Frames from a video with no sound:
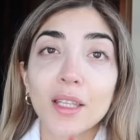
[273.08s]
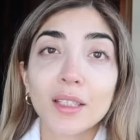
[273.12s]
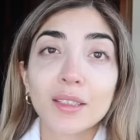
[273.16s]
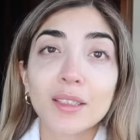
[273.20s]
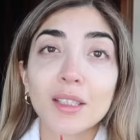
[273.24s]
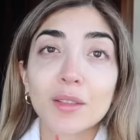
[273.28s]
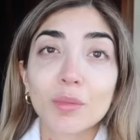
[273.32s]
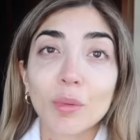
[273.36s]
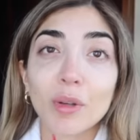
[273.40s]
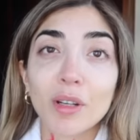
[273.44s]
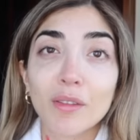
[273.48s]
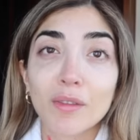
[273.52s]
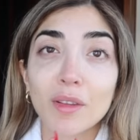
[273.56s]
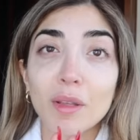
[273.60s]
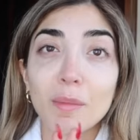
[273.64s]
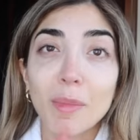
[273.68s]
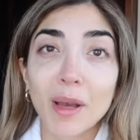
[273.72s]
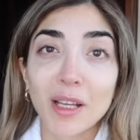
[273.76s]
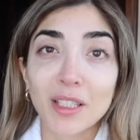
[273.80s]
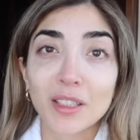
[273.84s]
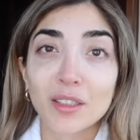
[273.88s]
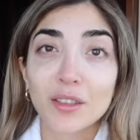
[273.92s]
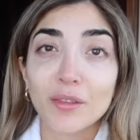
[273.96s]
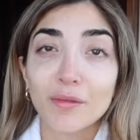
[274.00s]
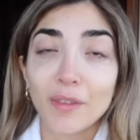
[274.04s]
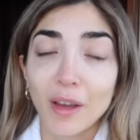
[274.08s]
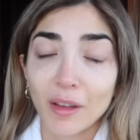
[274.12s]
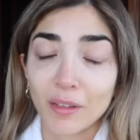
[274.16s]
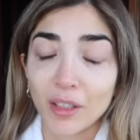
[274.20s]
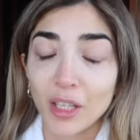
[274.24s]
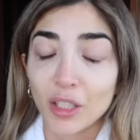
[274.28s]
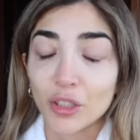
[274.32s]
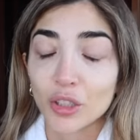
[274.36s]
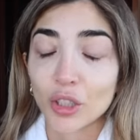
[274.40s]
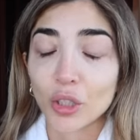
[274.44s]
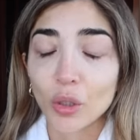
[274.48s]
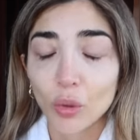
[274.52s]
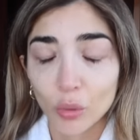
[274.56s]
This is one of the best
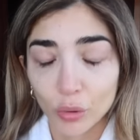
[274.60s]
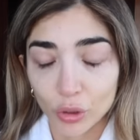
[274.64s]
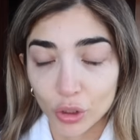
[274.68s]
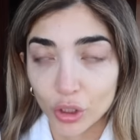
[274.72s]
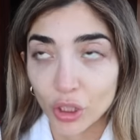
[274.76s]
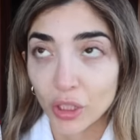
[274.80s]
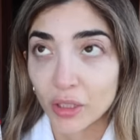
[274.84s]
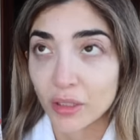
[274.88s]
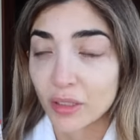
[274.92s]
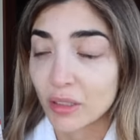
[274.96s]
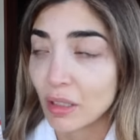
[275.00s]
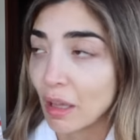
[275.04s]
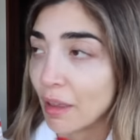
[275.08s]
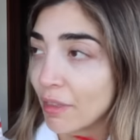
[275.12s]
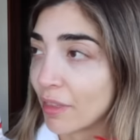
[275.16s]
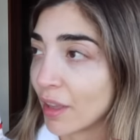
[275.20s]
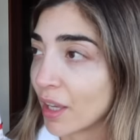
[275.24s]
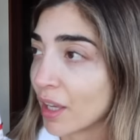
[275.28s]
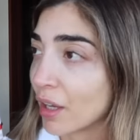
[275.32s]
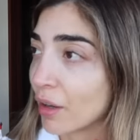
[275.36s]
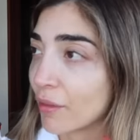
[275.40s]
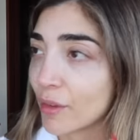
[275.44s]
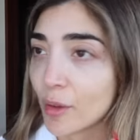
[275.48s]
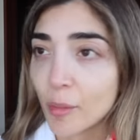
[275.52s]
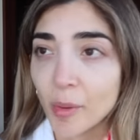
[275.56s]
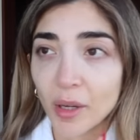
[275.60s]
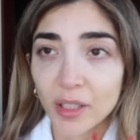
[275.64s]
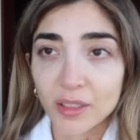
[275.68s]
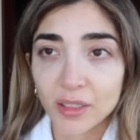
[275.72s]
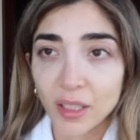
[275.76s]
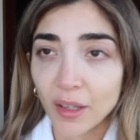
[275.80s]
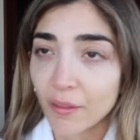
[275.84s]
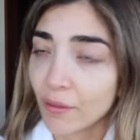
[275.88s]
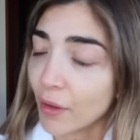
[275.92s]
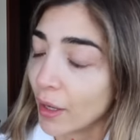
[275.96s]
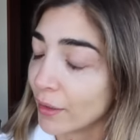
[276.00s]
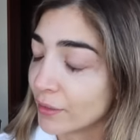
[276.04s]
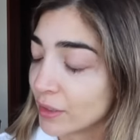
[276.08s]
foundation launches, I think, over the past
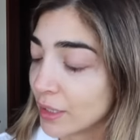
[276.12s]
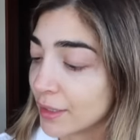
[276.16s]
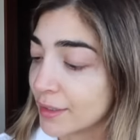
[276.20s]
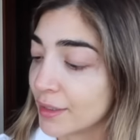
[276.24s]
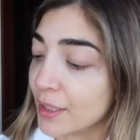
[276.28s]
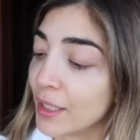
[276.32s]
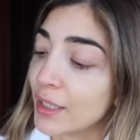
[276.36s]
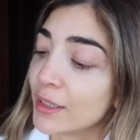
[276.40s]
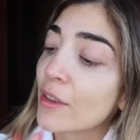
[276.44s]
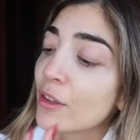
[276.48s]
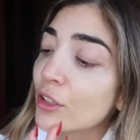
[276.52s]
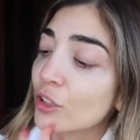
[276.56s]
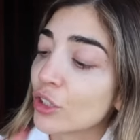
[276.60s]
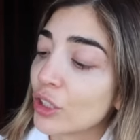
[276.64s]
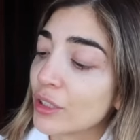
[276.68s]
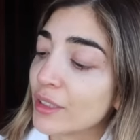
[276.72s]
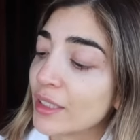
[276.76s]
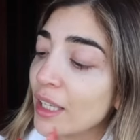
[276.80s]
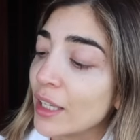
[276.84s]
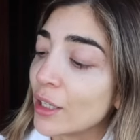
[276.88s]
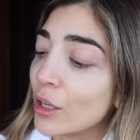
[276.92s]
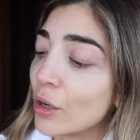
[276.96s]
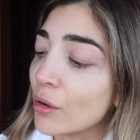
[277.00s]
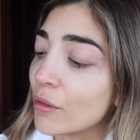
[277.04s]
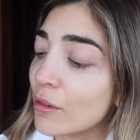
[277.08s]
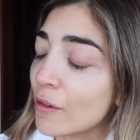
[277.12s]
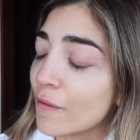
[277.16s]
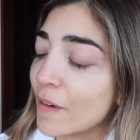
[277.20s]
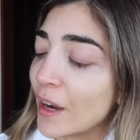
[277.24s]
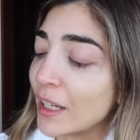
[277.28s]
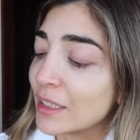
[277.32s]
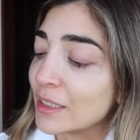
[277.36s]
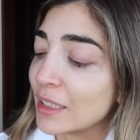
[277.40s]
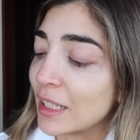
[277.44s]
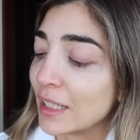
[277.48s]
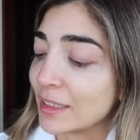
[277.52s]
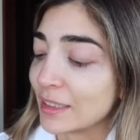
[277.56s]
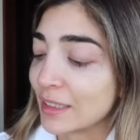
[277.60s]
like 5-6 years. The Shiseido
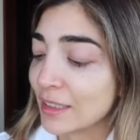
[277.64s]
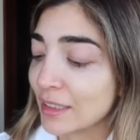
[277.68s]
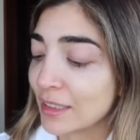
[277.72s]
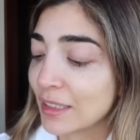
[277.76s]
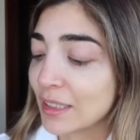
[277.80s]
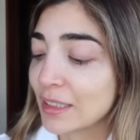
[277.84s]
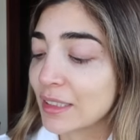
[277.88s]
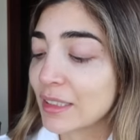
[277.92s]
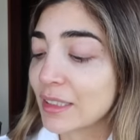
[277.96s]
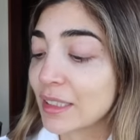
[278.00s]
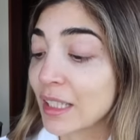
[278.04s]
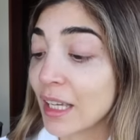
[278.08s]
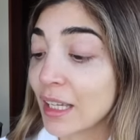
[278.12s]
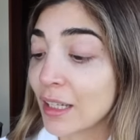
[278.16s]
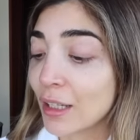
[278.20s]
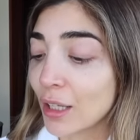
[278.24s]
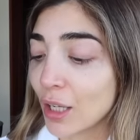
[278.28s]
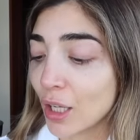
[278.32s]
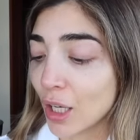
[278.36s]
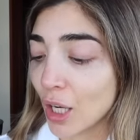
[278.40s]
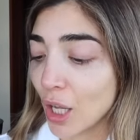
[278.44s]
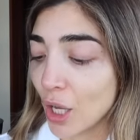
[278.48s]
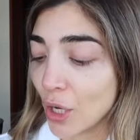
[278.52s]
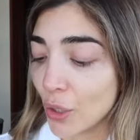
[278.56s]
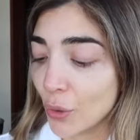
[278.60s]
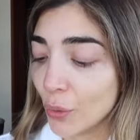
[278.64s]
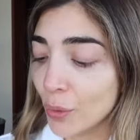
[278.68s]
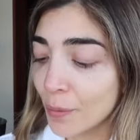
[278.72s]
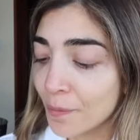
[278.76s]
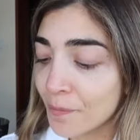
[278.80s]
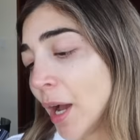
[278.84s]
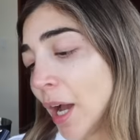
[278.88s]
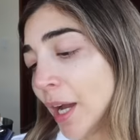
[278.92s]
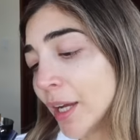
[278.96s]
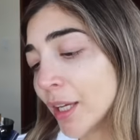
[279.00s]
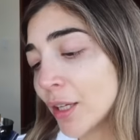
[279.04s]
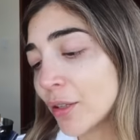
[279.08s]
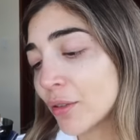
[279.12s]
Revitalescence Skin Glow.
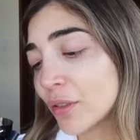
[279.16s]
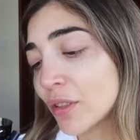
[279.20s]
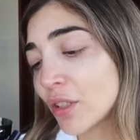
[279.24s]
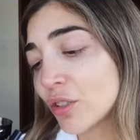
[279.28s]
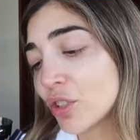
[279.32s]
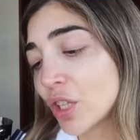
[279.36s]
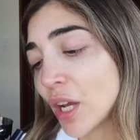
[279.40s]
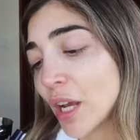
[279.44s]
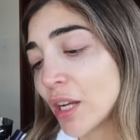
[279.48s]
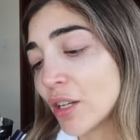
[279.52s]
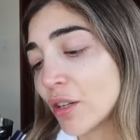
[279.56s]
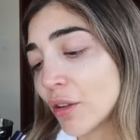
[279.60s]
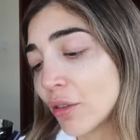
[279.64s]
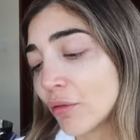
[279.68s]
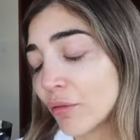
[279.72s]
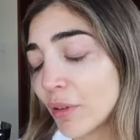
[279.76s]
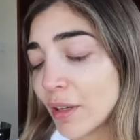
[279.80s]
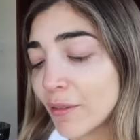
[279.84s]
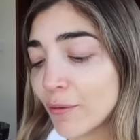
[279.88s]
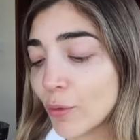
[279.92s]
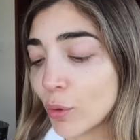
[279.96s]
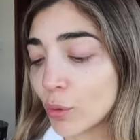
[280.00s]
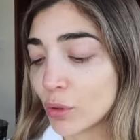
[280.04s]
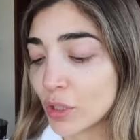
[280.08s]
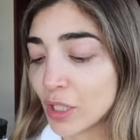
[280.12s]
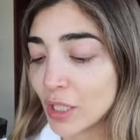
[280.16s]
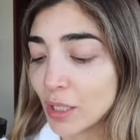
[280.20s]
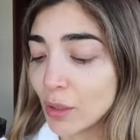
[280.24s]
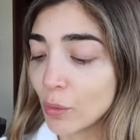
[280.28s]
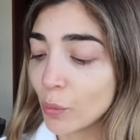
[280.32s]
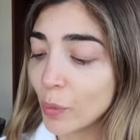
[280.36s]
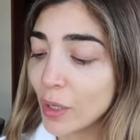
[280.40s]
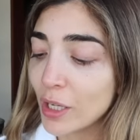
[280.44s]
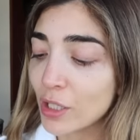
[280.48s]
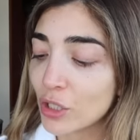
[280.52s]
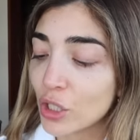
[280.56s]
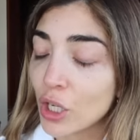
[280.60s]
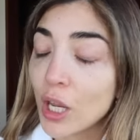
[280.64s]
I use the shade 340,
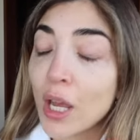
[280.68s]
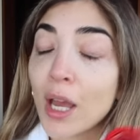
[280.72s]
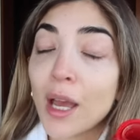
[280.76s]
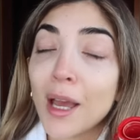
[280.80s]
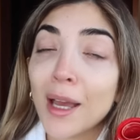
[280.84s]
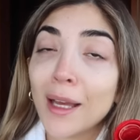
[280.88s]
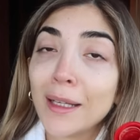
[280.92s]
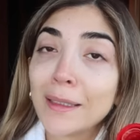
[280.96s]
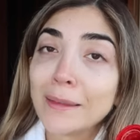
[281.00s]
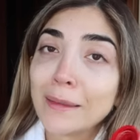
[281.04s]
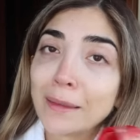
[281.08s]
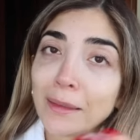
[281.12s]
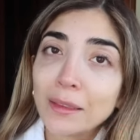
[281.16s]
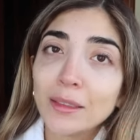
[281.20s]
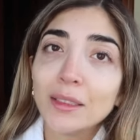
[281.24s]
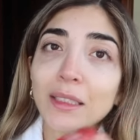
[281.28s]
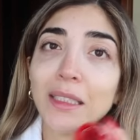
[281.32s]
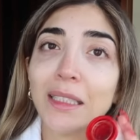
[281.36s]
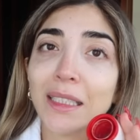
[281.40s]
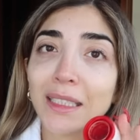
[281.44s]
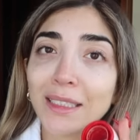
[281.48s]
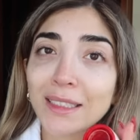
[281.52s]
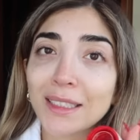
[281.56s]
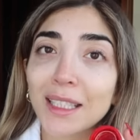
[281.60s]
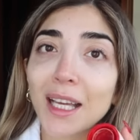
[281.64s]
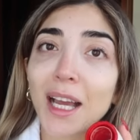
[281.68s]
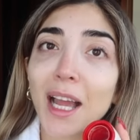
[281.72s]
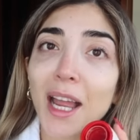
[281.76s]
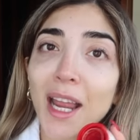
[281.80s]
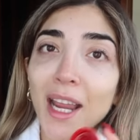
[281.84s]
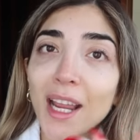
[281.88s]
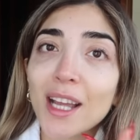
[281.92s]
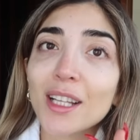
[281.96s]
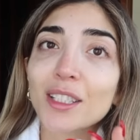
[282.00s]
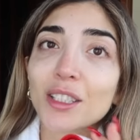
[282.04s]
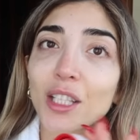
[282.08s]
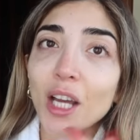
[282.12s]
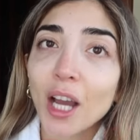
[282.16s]
which is
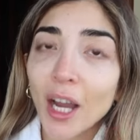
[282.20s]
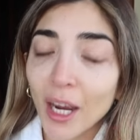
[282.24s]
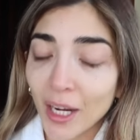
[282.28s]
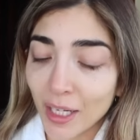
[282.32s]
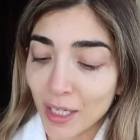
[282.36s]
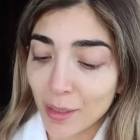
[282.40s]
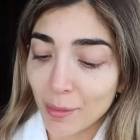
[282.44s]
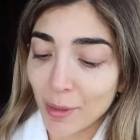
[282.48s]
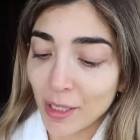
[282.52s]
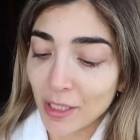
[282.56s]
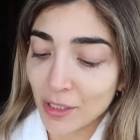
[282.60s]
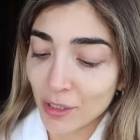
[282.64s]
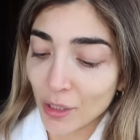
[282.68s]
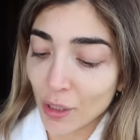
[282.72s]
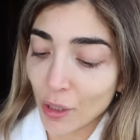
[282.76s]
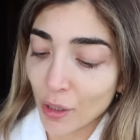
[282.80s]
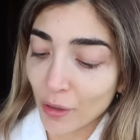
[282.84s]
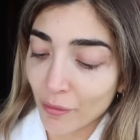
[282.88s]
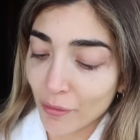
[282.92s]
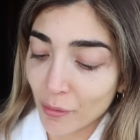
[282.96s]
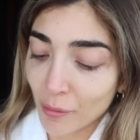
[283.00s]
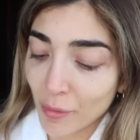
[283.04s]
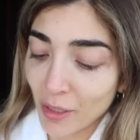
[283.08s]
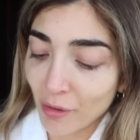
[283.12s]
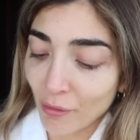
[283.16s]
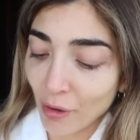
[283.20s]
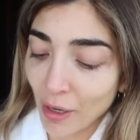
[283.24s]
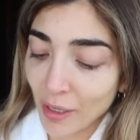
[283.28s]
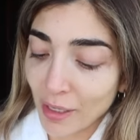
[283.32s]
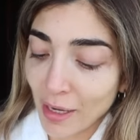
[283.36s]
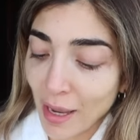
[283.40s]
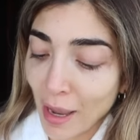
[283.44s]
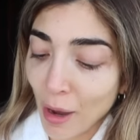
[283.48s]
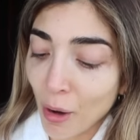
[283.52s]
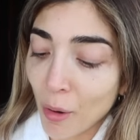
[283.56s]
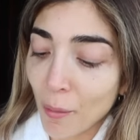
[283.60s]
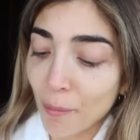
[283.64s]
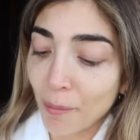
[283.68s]
a tiny bit dark for me right
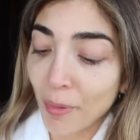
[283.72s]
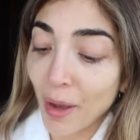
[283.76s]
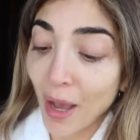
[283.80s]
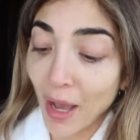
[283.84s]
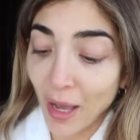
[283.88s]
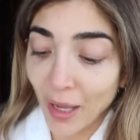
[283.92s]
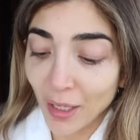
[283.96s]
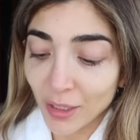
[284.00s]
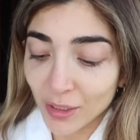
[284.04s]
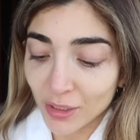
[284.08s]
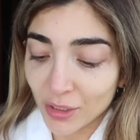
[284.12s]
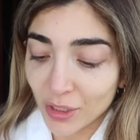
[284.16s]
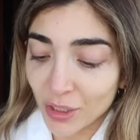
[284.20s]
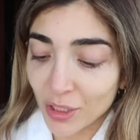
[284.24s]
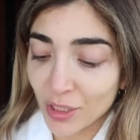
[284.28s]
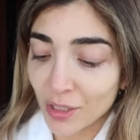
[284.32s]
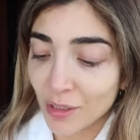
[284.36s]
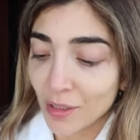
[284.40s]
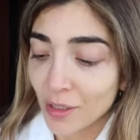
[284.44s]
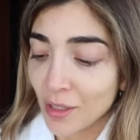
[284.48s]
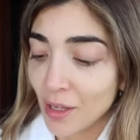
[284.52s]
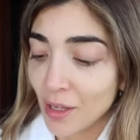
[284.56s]
now, but